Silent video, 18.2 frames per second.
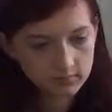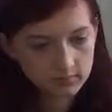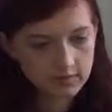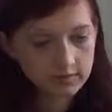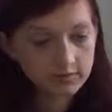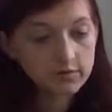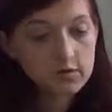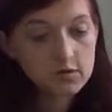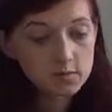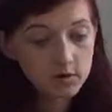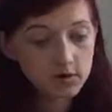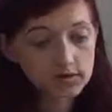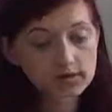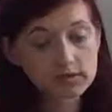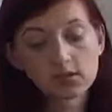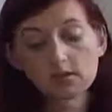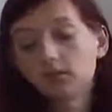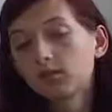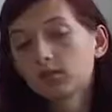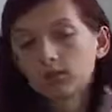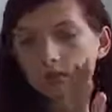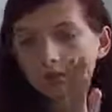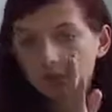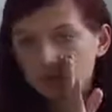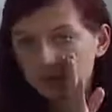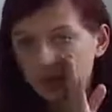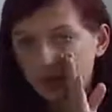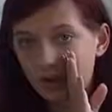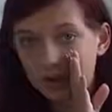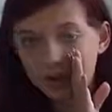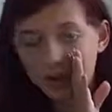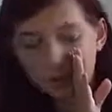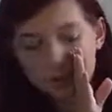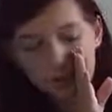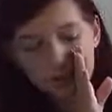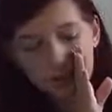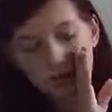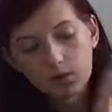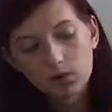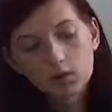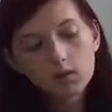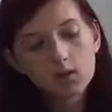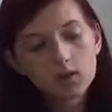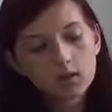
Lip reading: If you want to, this is optional.